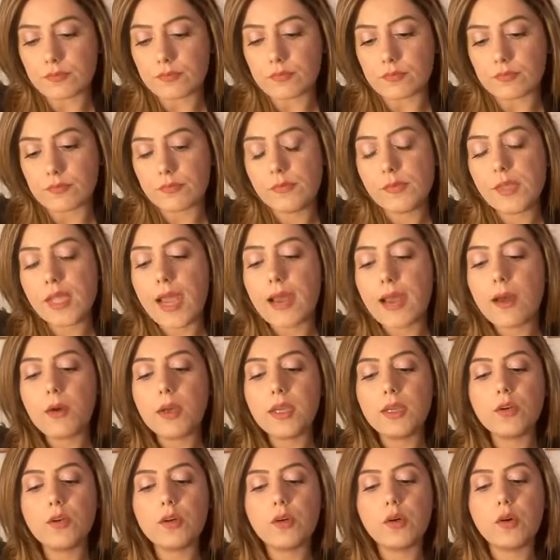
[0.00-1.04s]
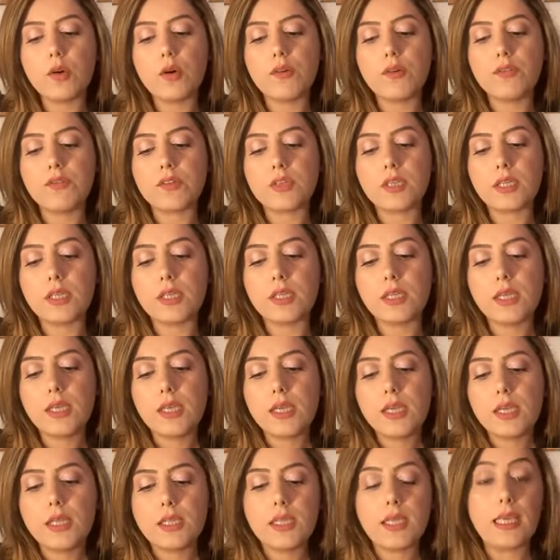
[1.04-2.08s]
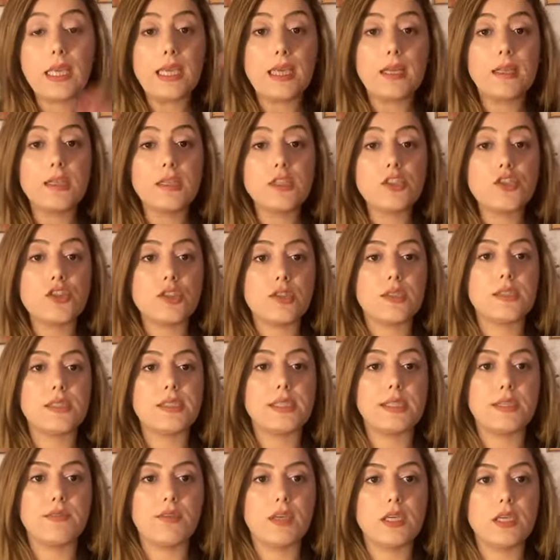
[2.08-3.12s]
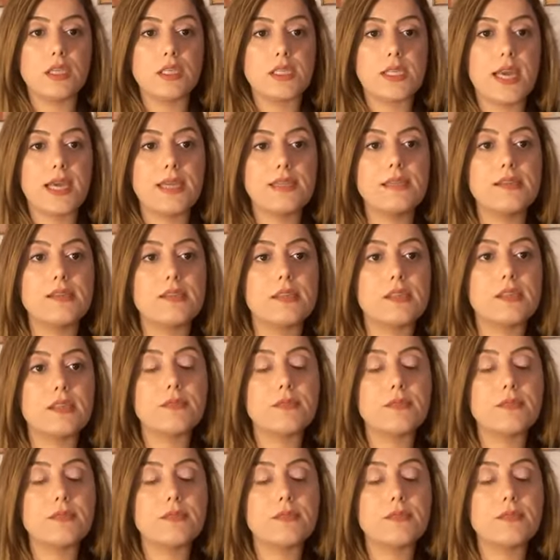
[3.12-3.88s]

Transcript: Now I go over the English and civic test